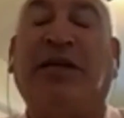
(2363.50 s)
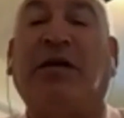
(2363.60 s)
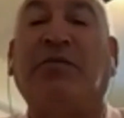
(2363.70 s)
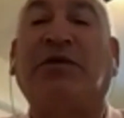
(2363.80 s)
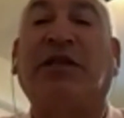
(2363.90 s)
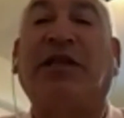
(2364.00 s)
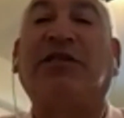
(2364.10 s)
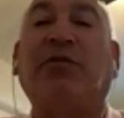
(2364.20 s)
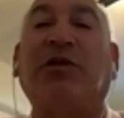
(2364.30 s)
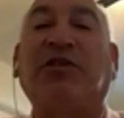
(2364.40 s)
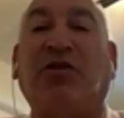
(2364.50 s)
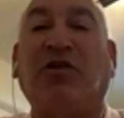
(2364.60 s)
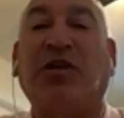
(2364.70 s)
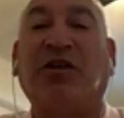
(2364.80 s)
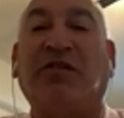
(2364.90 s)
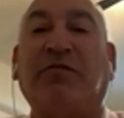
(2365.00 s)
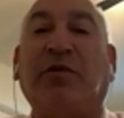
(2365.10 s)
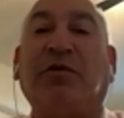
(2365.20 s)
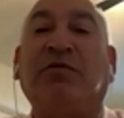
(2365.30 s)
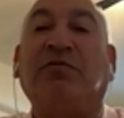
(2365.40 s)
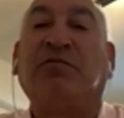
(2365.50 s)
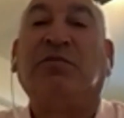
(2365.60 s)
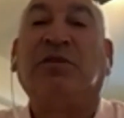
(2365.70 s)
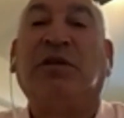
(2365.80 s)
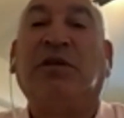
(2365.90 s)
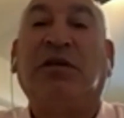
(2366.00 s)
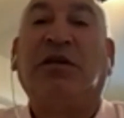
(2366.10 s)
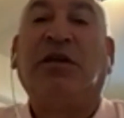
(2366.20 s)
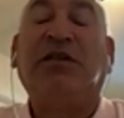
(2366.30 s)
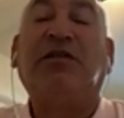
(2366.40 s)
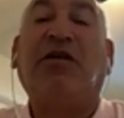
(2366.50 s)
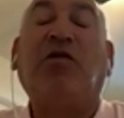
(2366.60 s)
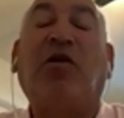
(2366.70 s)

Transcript: comes in, they say, well, he's not good enough. He's not